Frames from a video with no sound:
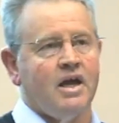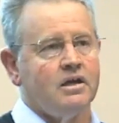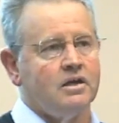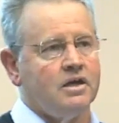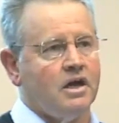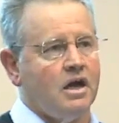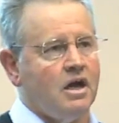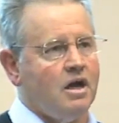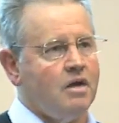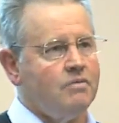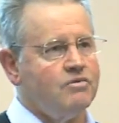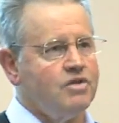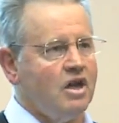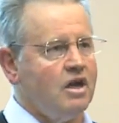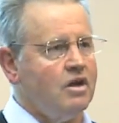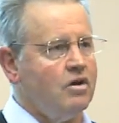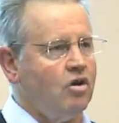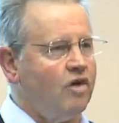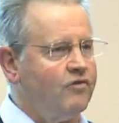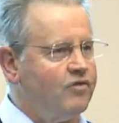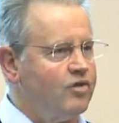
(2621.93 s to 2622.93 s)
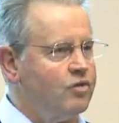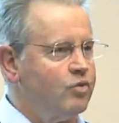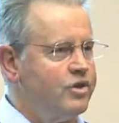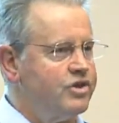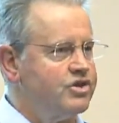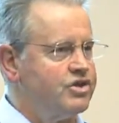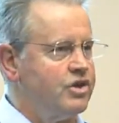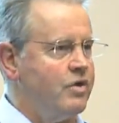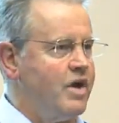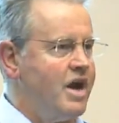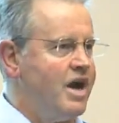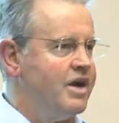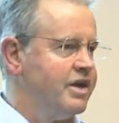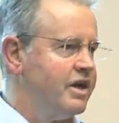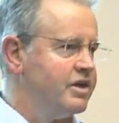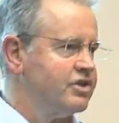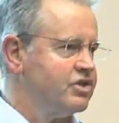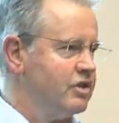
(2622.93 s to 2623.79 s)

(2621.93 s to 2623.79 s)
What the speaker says: And, you know, often we surround